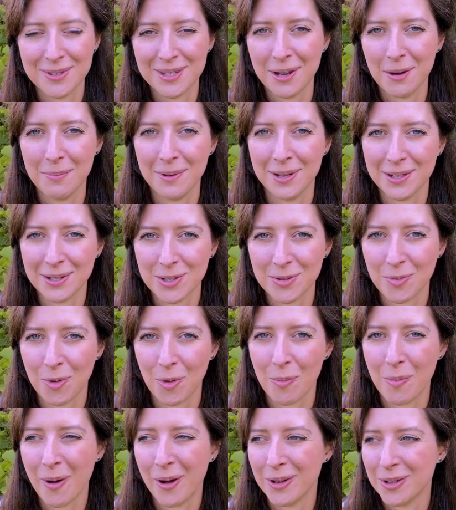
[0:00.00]
They'll be in
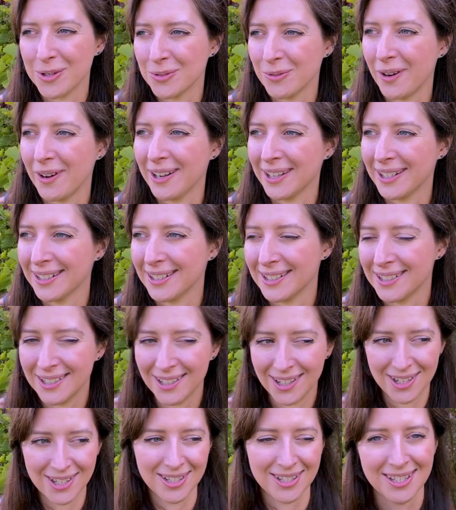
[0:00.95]
small pots where I can
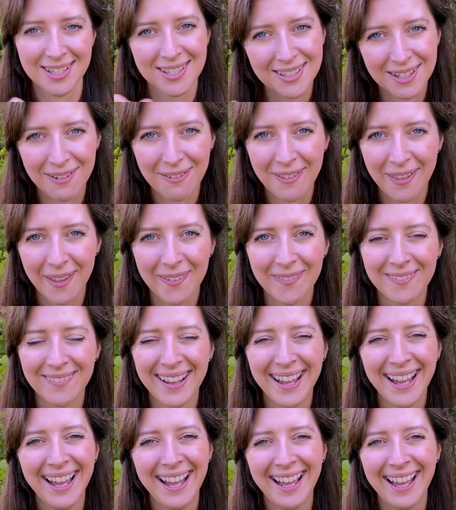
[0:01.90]
touch and sniff them
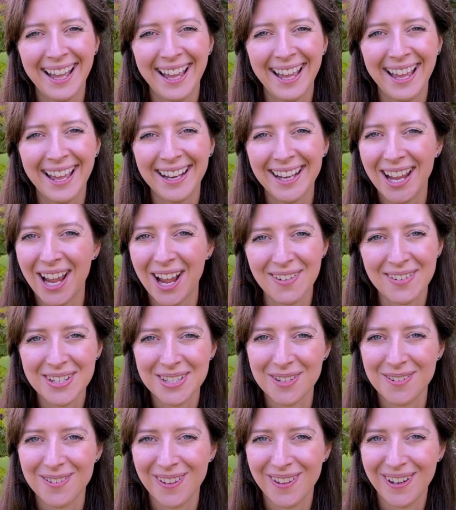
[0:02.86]
and
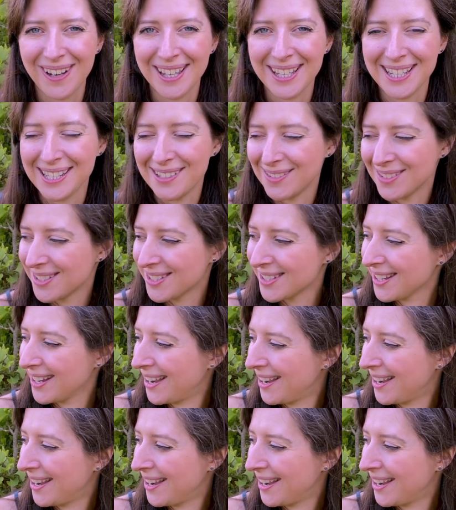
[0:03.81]
harvest a few leaves.